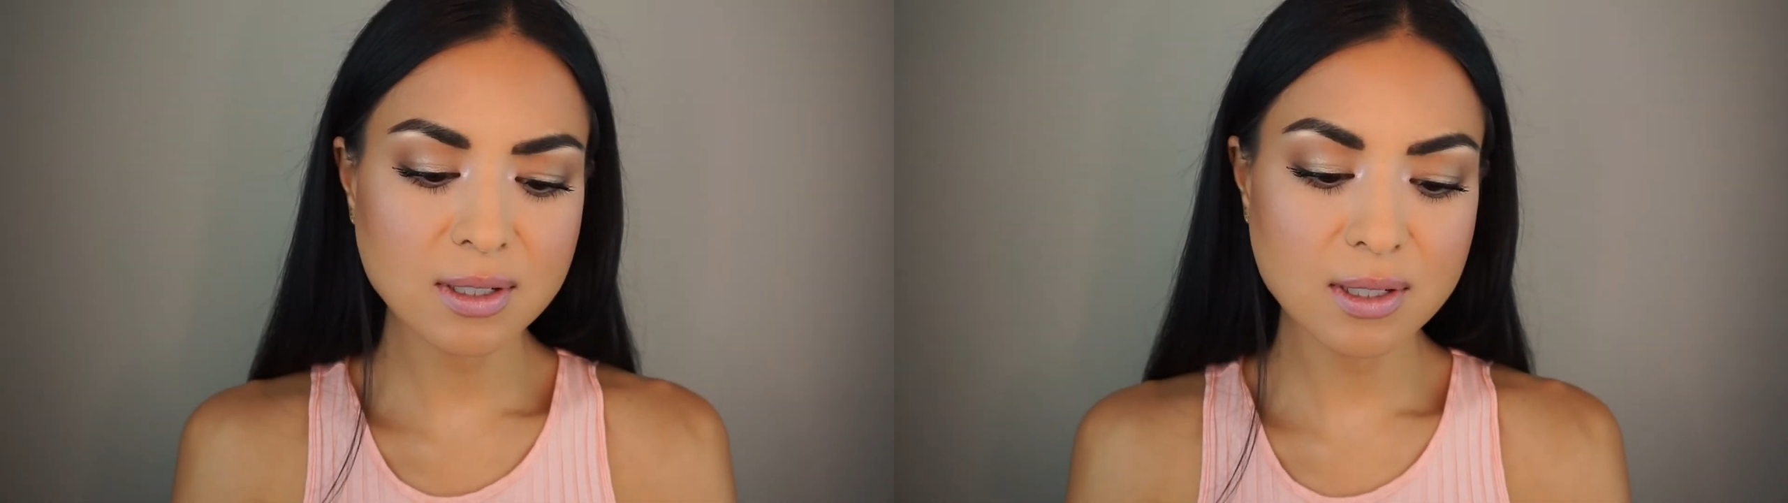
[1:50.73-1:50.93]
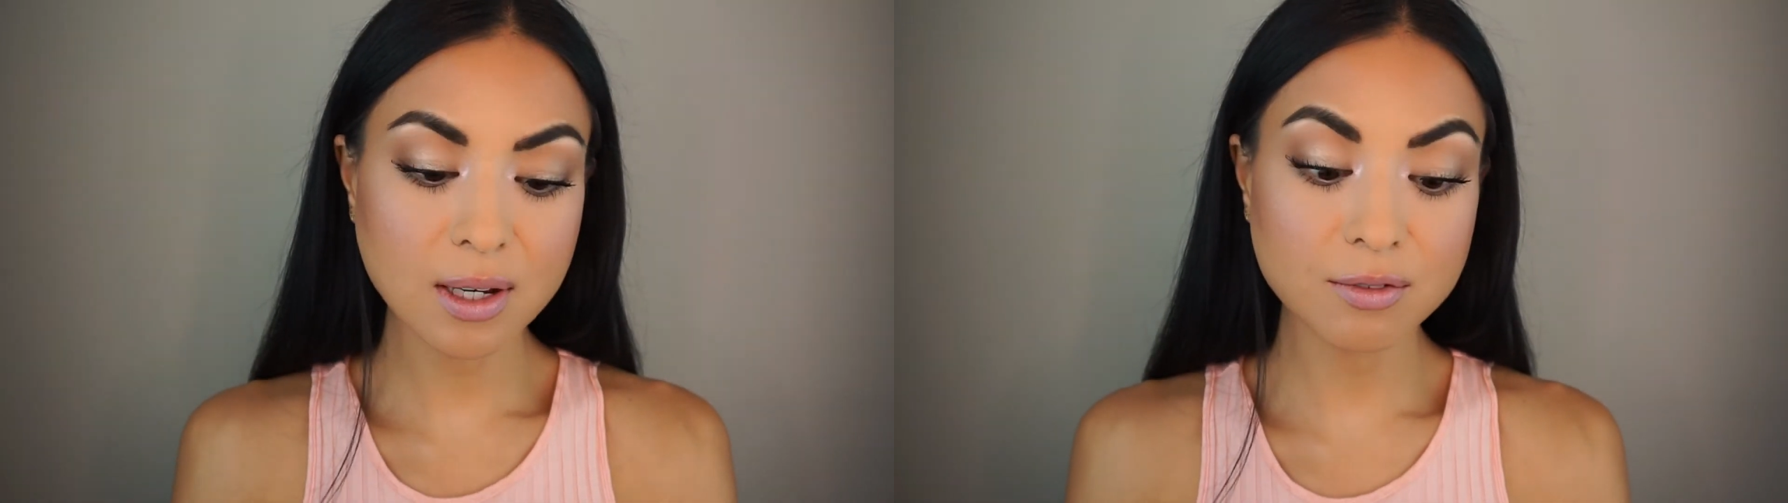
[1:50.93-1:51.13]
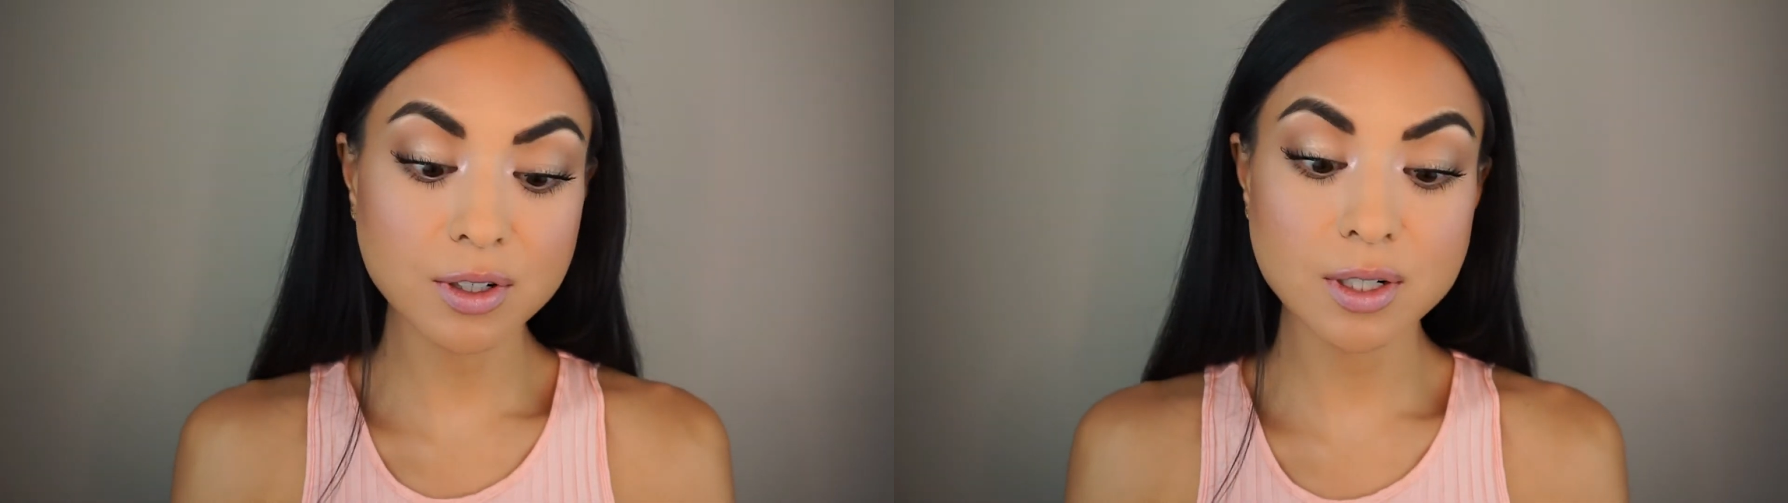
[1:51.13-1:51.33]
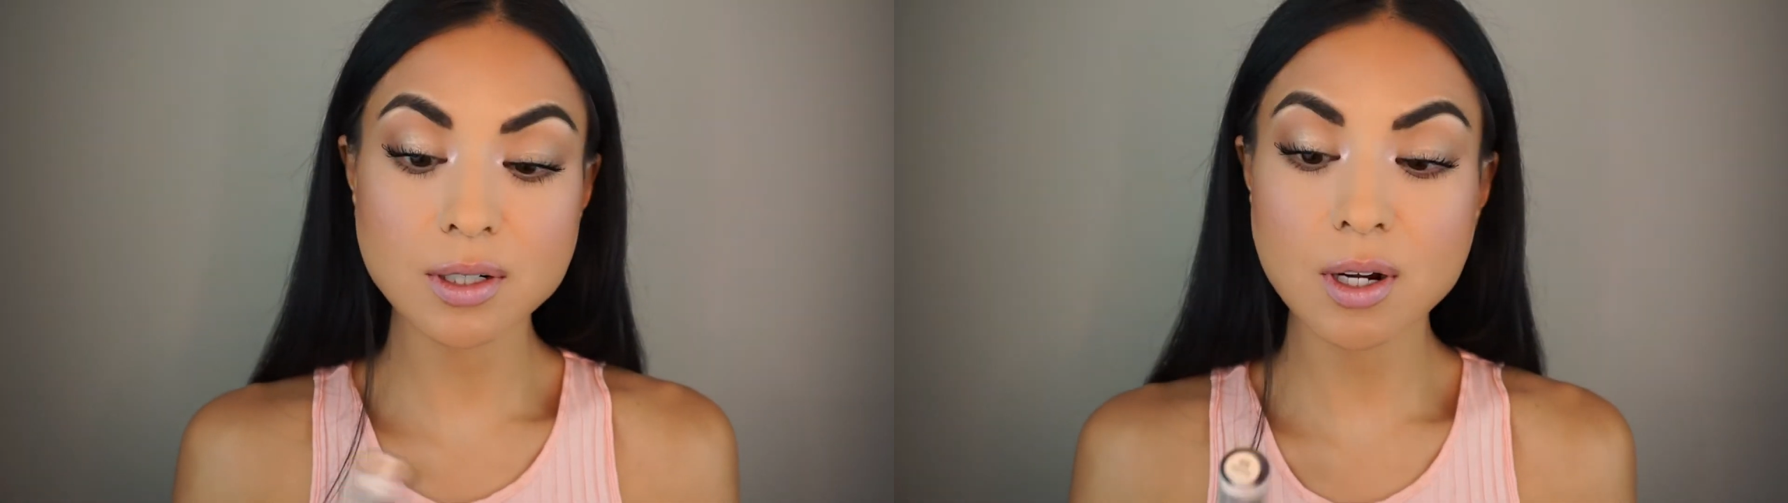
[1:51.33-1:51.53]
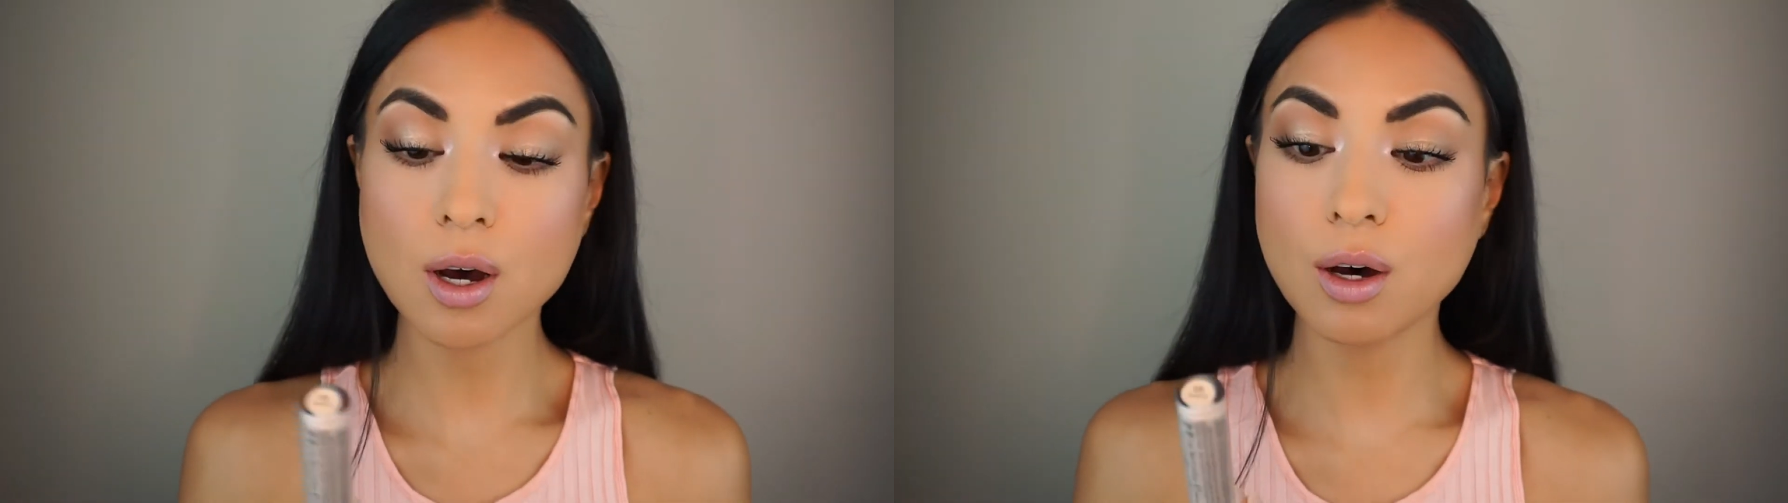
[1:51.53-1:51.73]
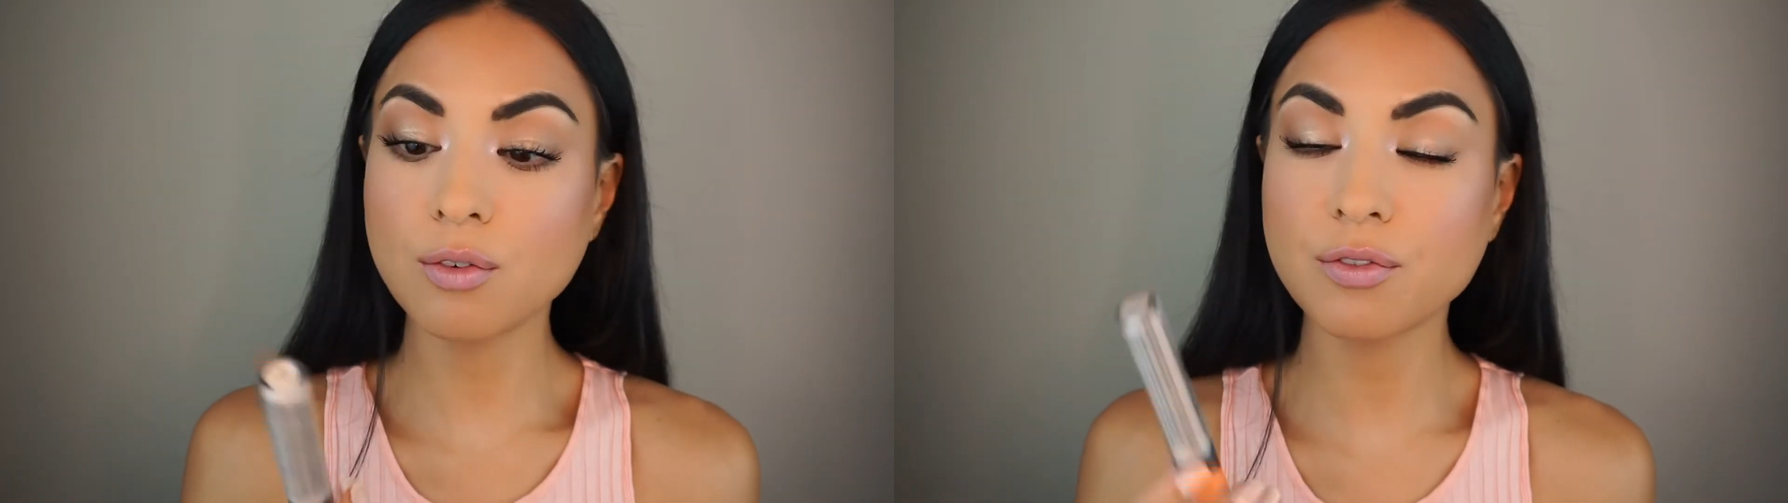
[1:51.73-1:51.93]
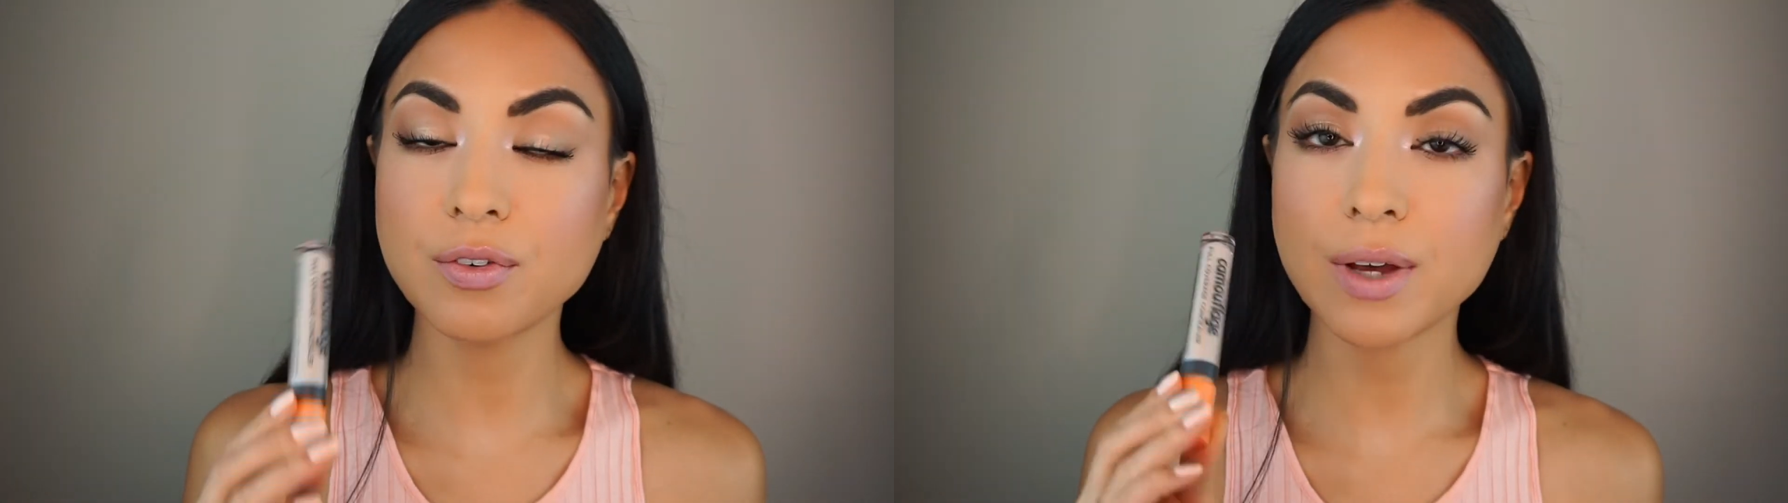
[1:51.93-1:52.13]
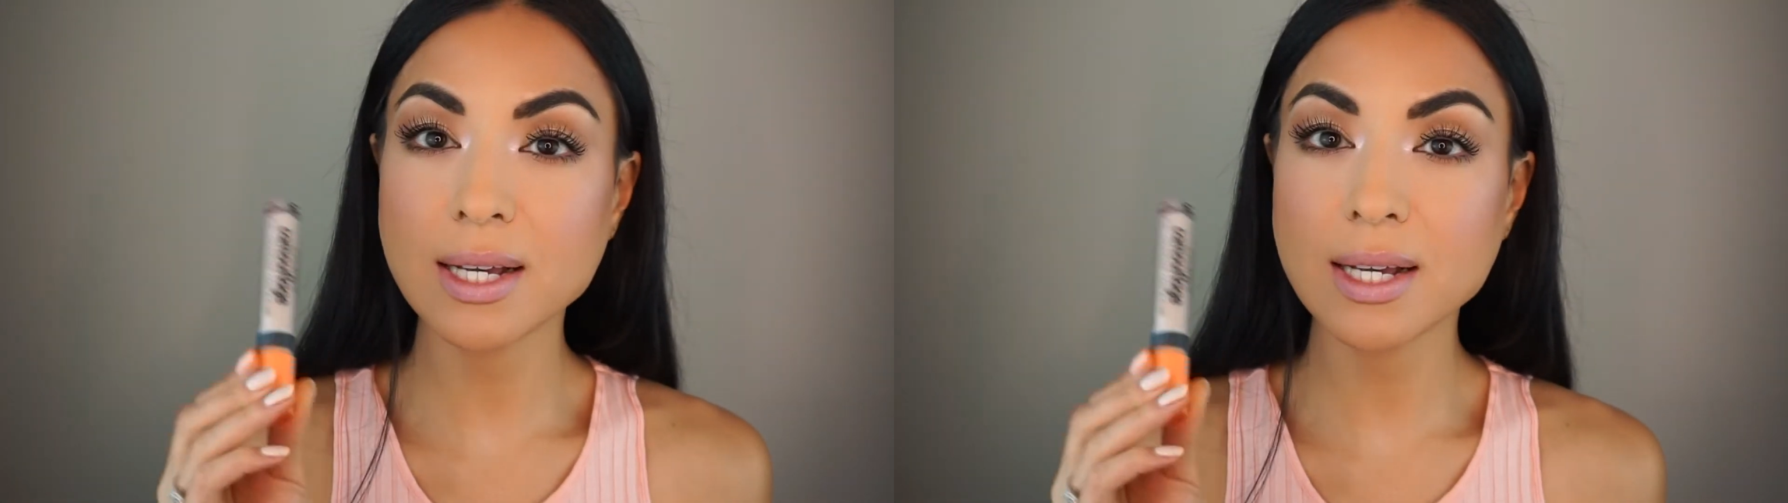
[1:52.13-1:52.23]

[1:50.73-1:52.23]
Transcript: discover of